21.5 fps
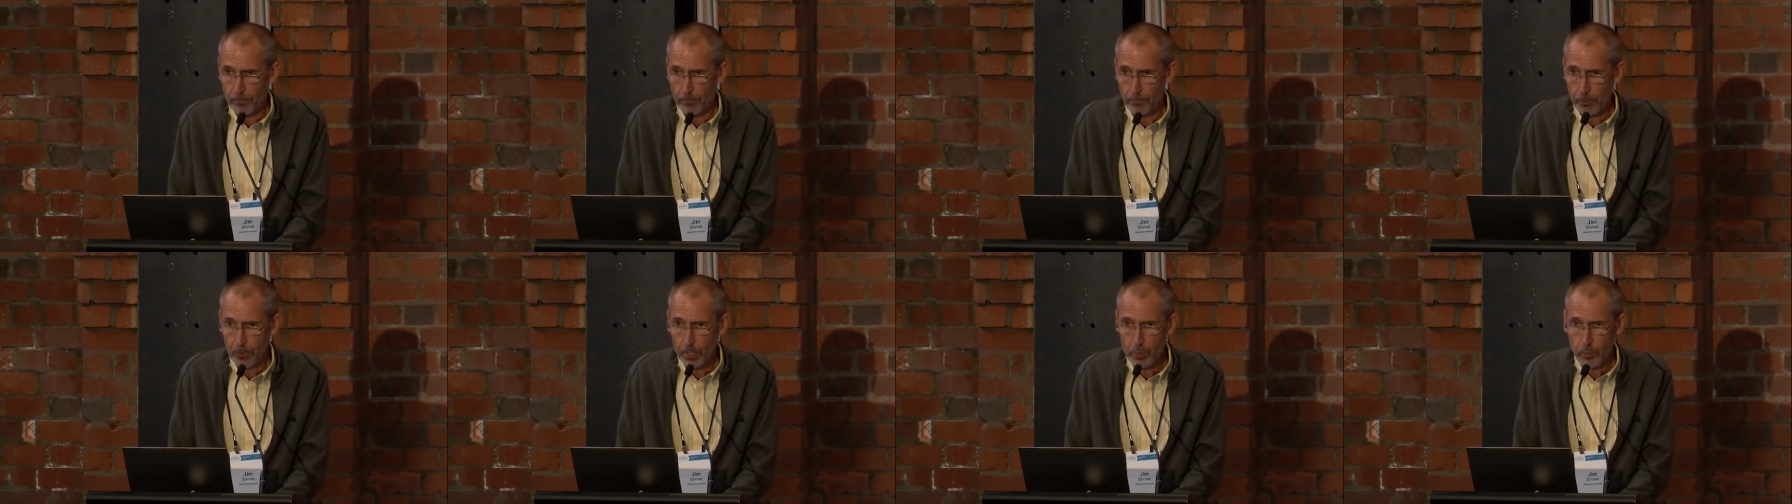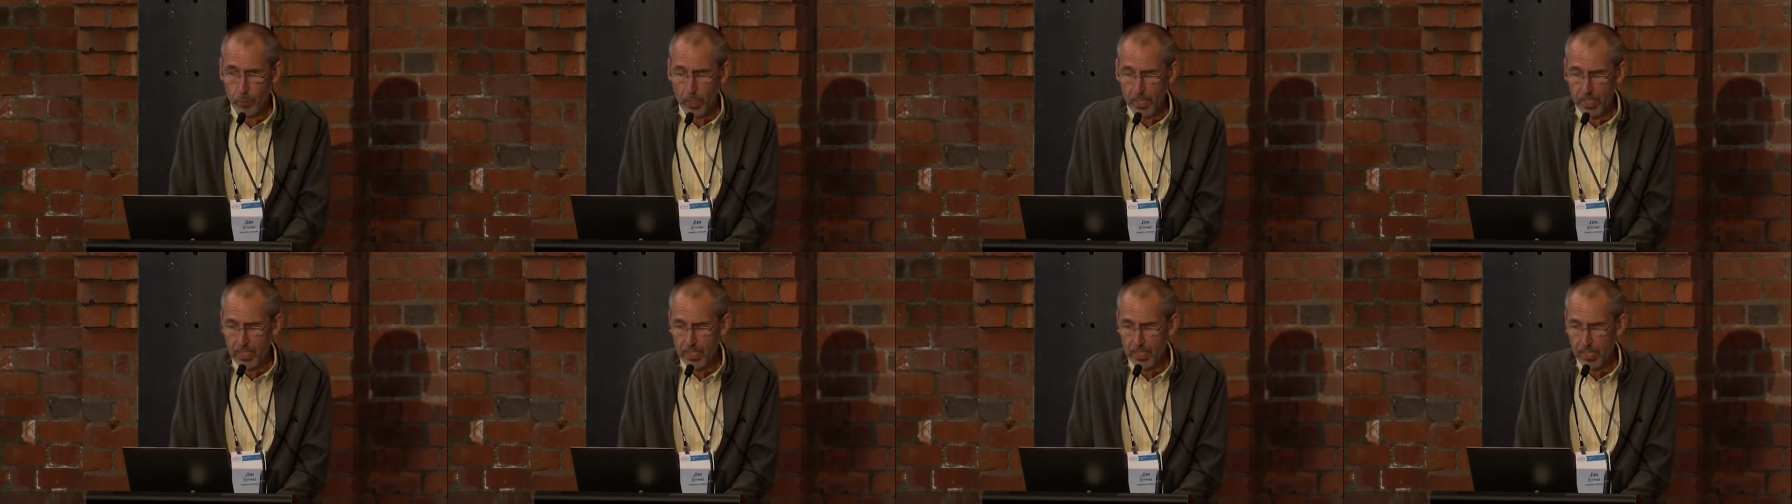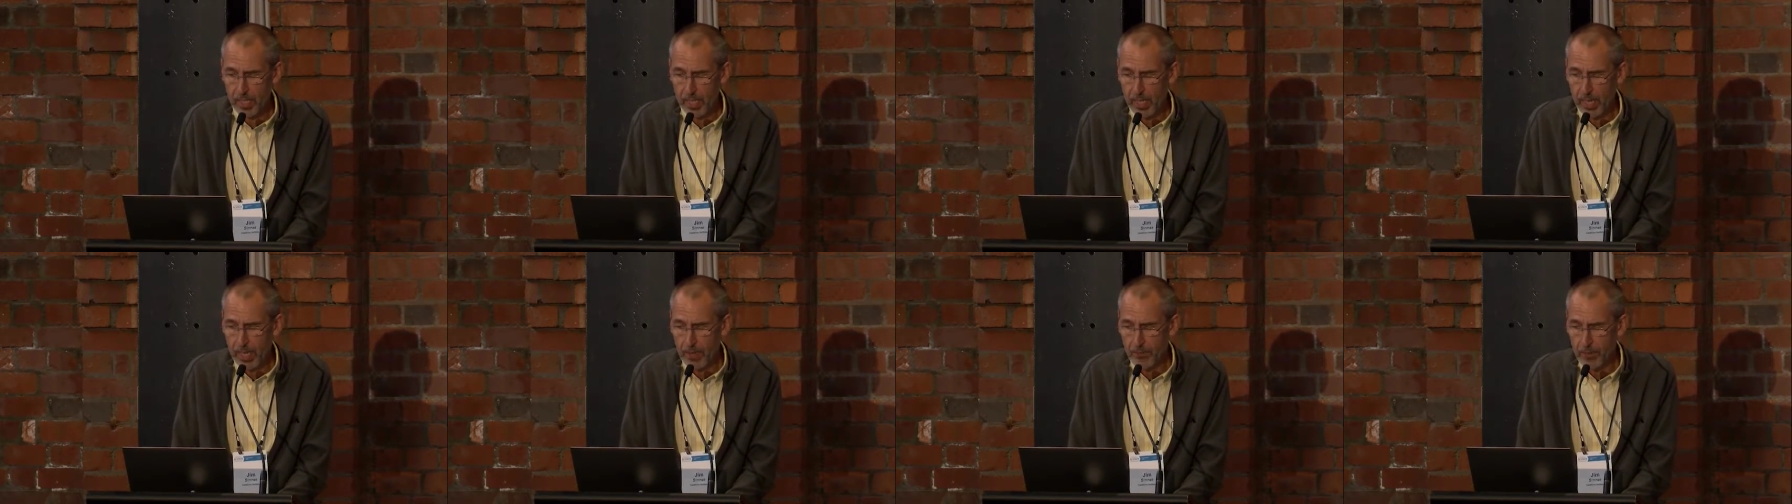First one is
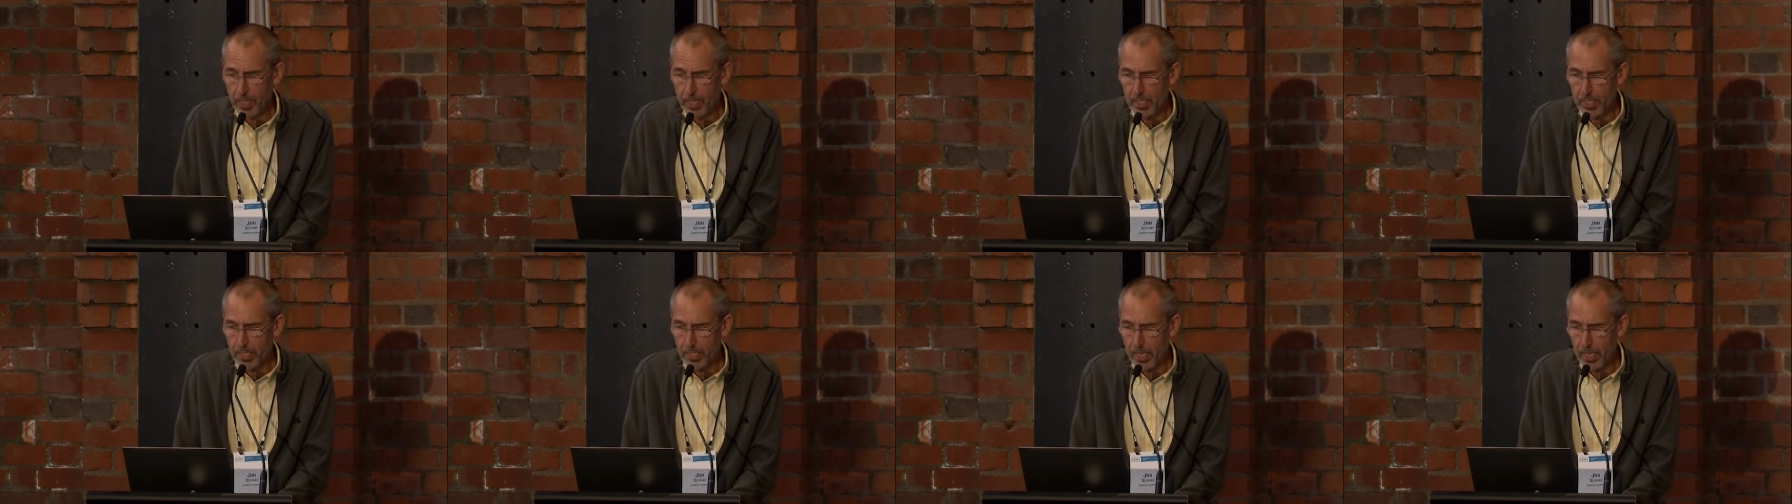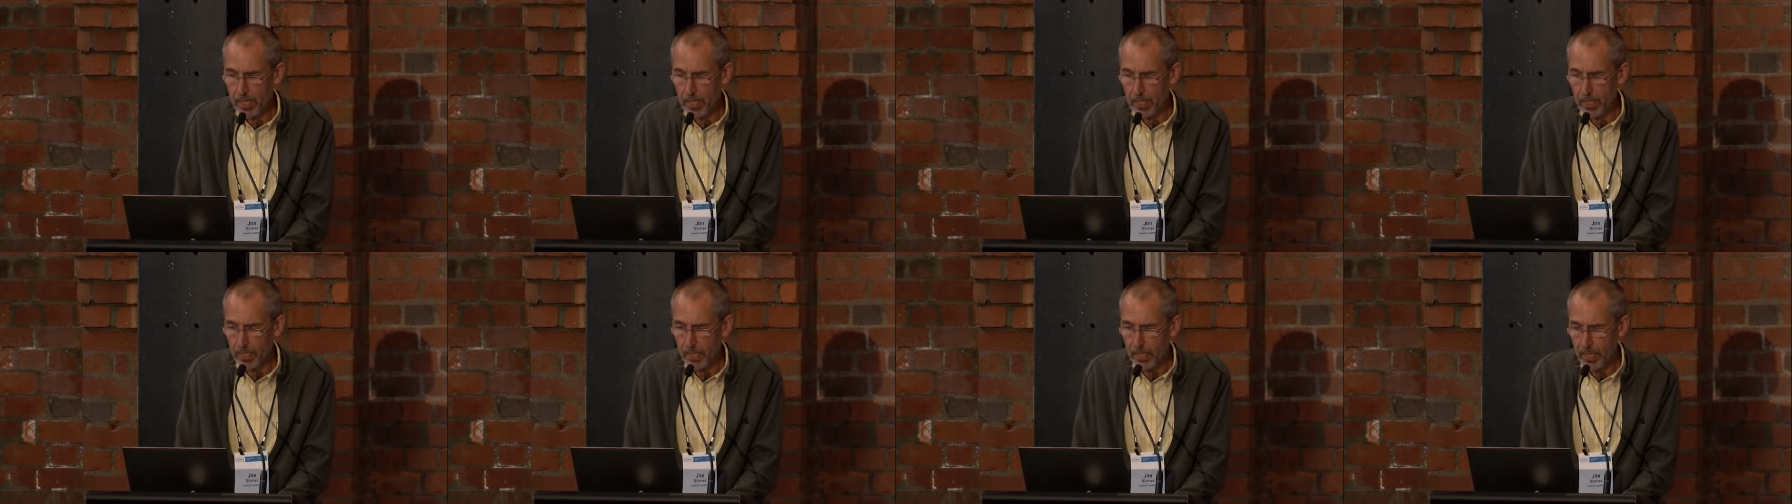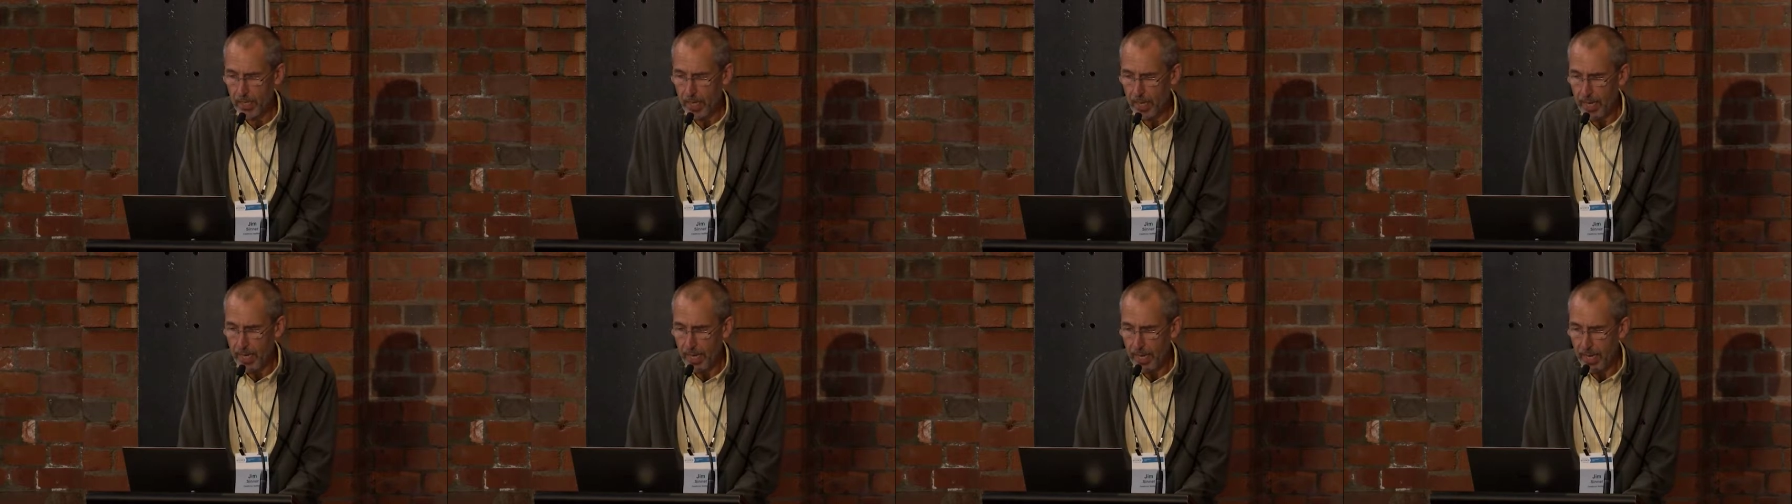that evidencing